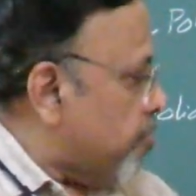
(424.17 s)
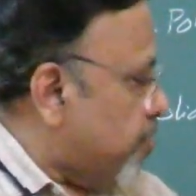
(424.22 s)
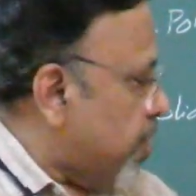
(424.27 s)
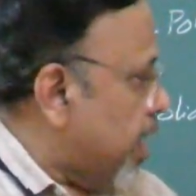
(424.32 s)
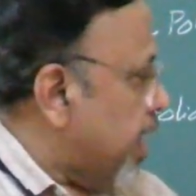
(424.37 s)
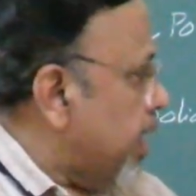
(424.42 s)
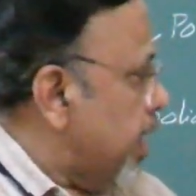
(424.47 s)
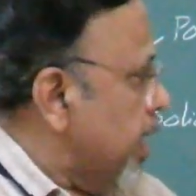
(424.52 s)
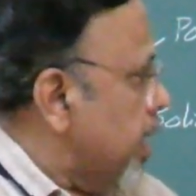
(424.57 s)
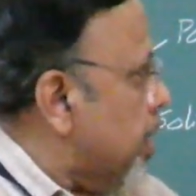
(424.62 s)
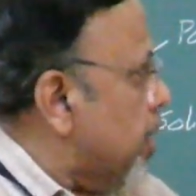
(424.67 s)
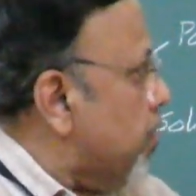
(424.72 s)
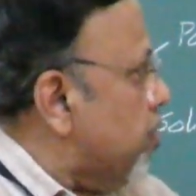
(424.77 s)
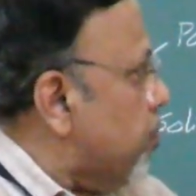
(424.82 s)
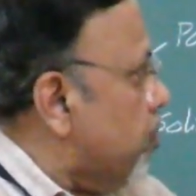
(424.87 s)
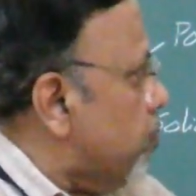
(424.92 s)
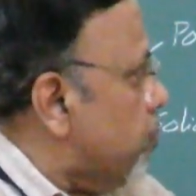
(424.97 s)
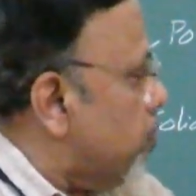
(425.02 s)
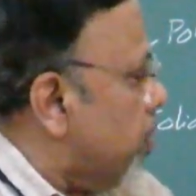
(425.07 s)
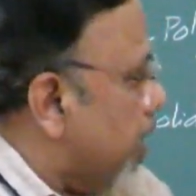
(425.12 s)
Then
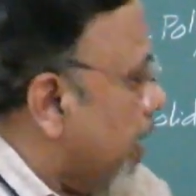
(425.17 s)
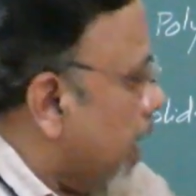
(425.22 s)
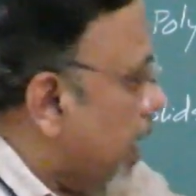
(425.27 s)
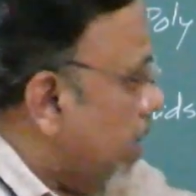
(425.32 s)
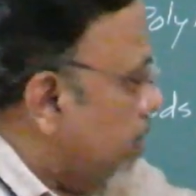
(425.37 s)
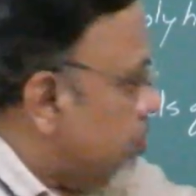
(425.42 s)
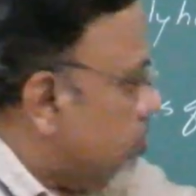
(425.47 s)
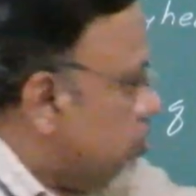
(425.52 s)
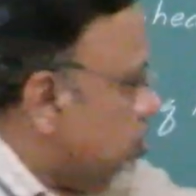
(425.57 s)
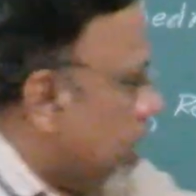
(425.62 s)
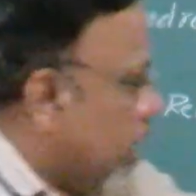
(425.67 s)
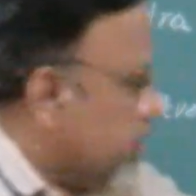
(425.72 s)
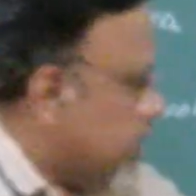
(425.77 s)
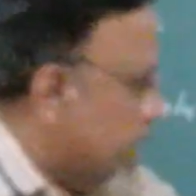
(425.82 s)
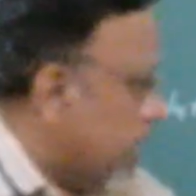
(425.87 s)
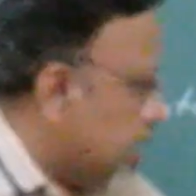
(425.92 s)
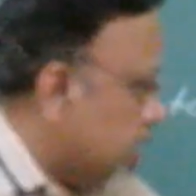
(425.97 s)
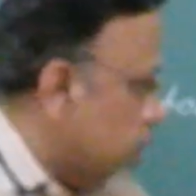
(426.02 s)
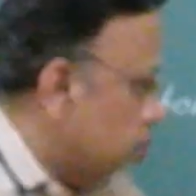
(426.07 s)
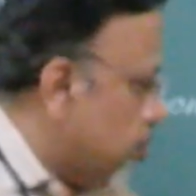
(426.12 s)
we have the
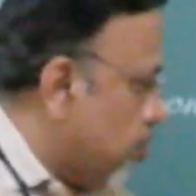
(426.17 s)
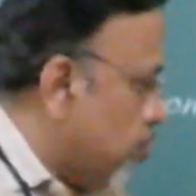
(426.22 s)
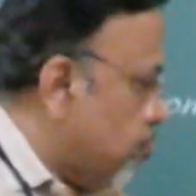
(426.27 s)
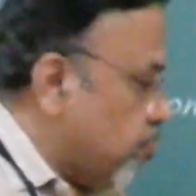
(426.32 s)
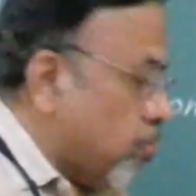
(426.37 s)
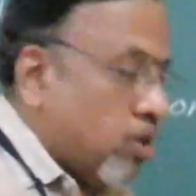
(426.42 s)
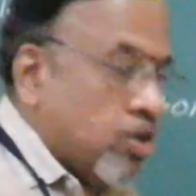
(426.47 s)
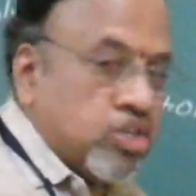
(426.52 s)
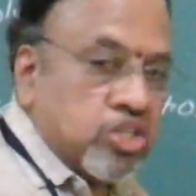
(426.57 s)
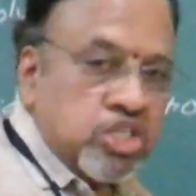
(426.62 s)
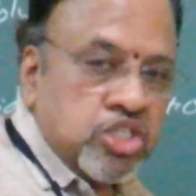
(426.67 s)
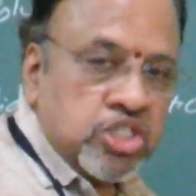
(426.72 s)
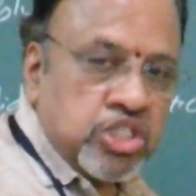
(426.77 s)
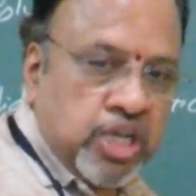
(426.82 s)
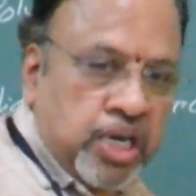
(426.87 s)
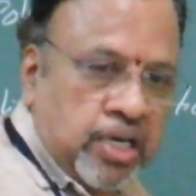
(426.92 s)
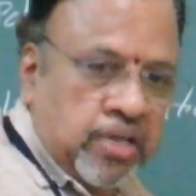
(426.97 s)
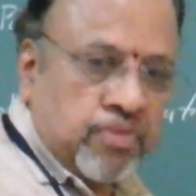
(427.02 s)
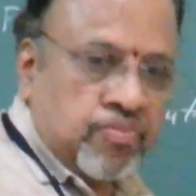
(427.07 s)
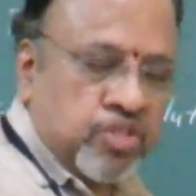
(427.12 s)
other type of
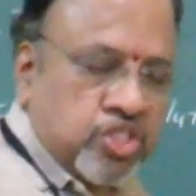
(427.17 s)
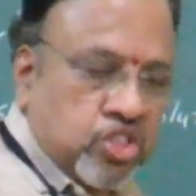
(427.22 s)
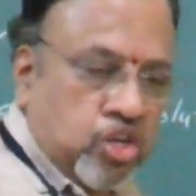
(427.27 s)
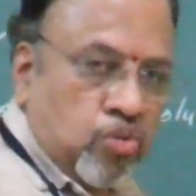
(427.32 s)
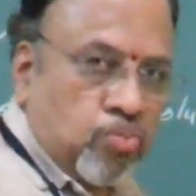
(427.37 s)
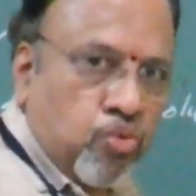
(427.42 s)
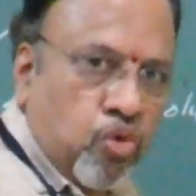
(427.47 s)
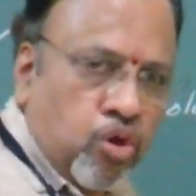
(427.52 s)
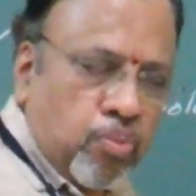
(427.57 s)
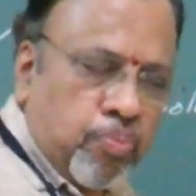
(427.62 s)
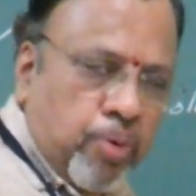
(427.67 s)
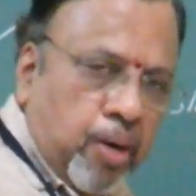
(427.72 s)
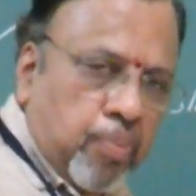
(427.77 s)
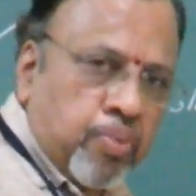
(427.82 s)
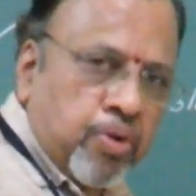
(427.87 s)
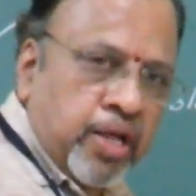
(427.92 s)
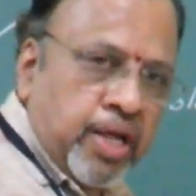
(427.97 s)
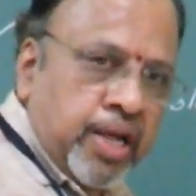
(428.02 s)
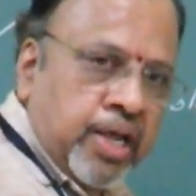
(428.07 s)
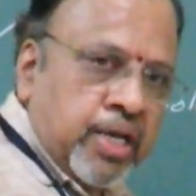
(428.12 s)
polyhedra which are more
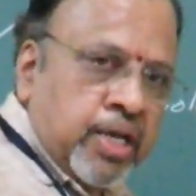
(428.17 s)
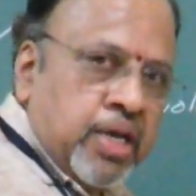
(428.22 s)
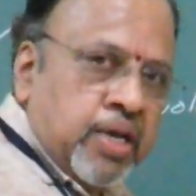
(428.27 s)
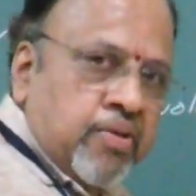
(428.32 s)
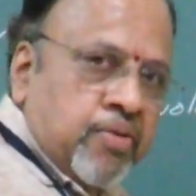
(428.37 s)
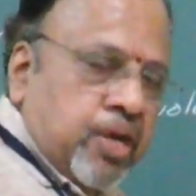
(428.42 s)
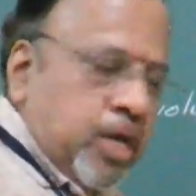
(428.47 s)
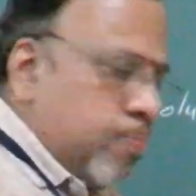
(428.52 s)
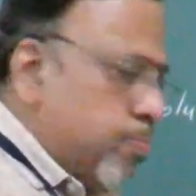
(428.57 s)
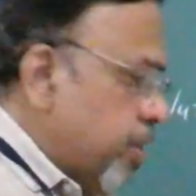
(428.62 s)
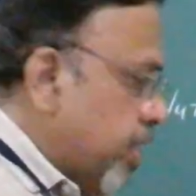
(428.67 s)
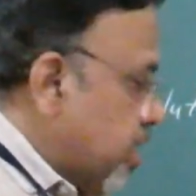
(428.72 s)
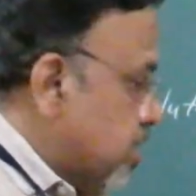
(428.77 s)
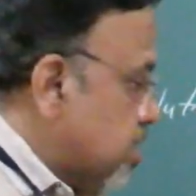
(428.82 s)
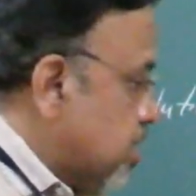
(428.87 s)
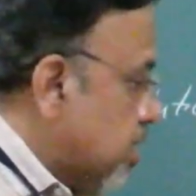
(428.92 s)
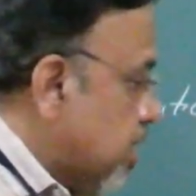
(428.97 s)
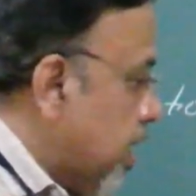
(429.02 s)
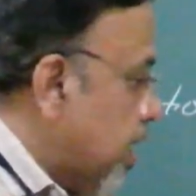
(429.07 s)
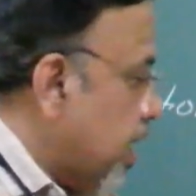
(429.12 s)
popular, can be
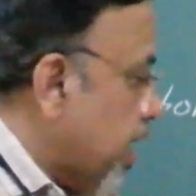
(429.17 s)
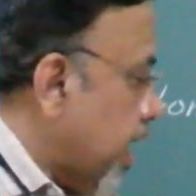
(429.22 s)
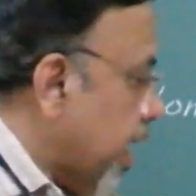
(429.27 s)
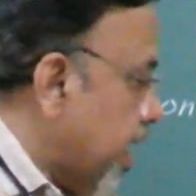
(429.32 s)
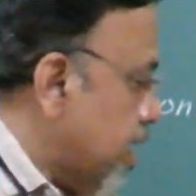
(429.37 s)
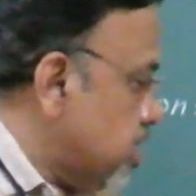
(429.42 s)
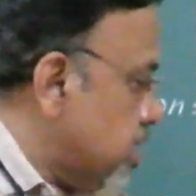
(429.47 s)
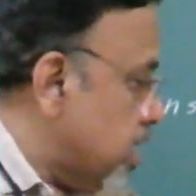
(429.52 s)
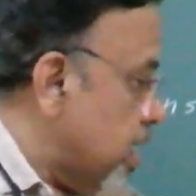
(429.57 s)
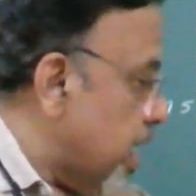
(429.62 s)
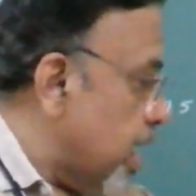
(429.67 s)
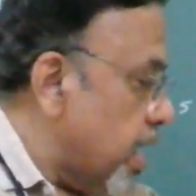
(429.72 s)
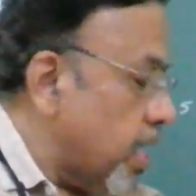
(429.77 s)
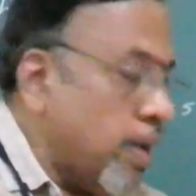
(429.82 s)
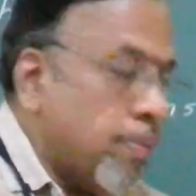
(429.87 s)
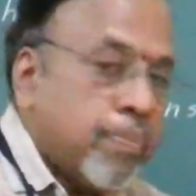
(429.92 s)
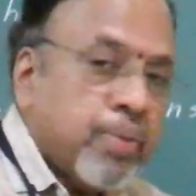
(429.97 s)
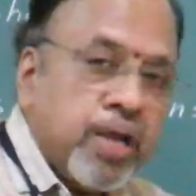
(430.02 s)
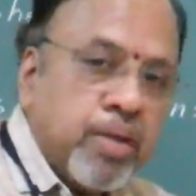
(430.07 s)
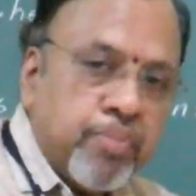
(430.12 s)
considered as
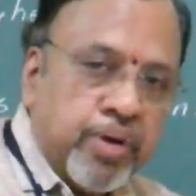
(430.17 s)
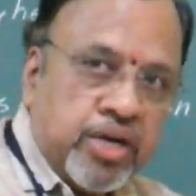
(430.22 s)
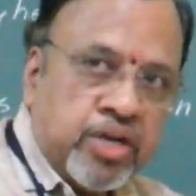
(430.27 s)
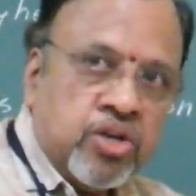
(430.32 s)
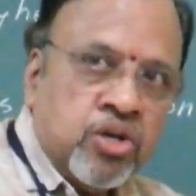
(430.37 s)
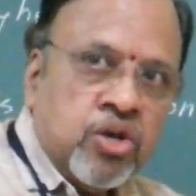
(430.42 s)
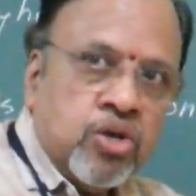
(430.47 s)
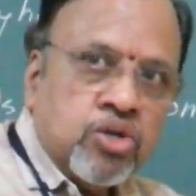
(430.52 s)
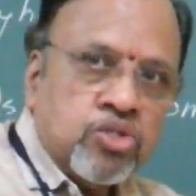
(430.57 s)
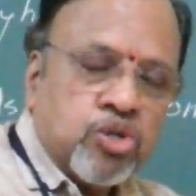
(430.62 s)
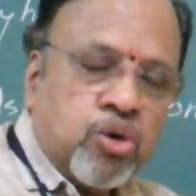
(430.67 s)
a pyramid.